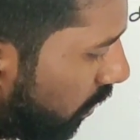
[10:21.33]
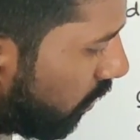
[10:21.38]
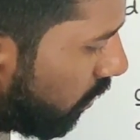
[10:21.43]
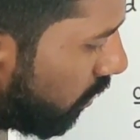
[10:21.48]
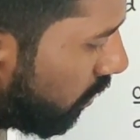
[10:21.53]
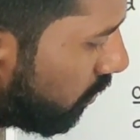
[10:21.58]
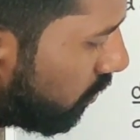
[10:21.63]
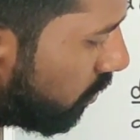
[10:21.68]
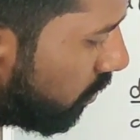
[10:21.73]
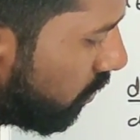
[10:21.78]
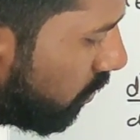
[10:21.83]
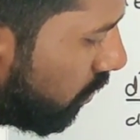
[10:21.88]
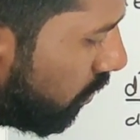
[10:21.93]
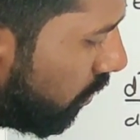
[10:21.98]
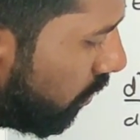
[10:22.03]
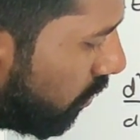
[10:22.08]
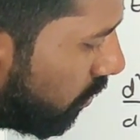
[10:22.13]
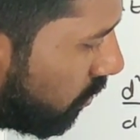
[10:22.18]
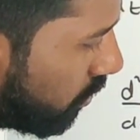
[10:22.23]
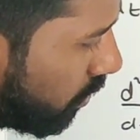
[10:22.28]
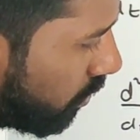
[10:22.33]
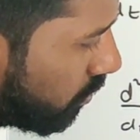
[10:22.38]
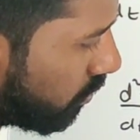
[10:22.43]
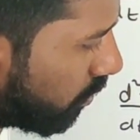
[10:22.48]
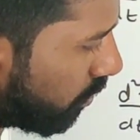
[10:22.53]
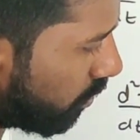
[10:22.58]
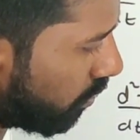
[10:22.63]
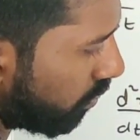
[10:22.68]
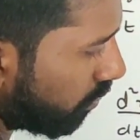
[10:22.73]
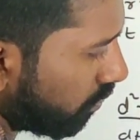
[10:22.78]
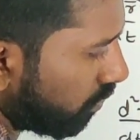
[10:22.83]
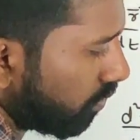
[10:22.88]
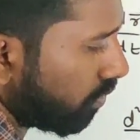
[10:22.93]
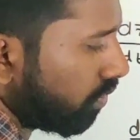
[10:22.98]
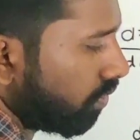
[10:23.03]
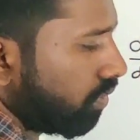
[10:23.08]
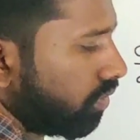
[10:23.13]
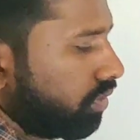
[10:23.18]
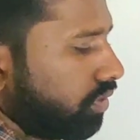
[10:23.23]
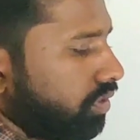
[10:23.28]
minus 6
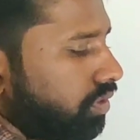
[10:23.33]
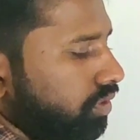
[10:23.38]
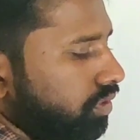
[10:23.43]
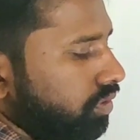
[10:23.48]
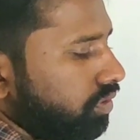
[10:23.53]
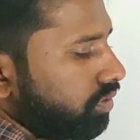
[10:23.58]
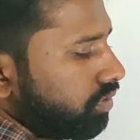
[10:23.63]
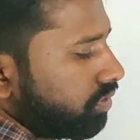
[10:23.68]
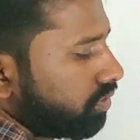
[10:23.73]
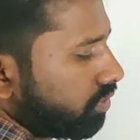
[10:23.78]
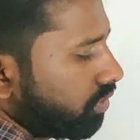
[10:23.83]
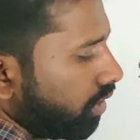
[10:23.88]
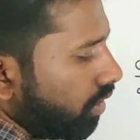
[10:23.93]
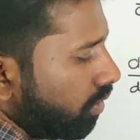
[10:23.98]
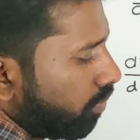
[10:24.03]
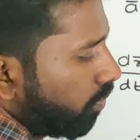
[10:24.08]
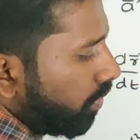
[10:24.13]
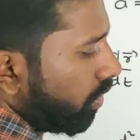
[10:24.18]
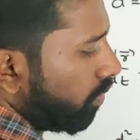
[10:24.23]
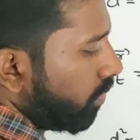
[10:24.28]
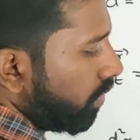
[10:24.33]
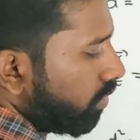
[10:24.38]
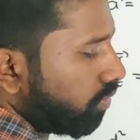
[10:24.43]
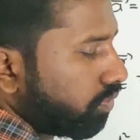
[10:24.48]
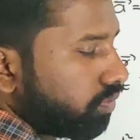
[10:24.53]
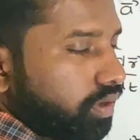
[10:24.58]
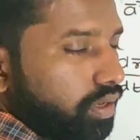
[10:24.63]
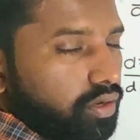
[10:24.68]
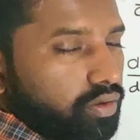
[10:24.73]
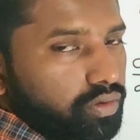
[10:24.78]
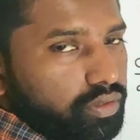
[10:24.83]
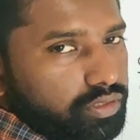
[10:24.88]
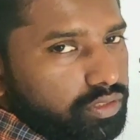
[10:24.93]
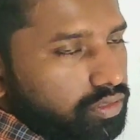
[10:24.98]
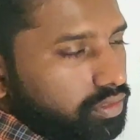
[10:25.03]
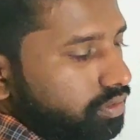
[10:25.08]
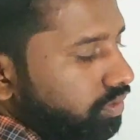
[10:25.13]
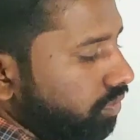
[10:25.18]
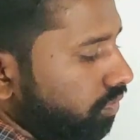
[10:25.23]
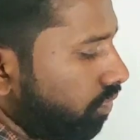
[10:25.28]
into sine pi by 2 value
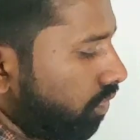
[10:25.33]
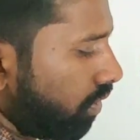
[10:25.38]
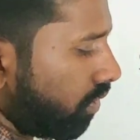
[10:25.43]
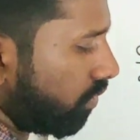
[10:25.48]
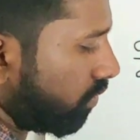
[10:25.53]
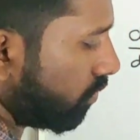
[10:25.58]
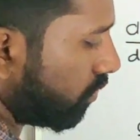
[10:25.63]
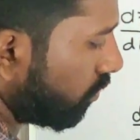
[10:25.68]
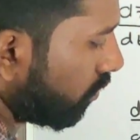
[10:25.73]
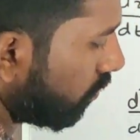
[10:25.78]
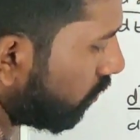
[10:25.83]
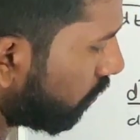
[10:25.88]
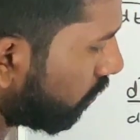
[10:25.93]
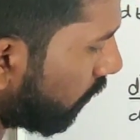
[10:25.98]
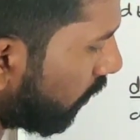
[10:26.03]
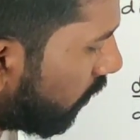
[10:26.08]
is 1. So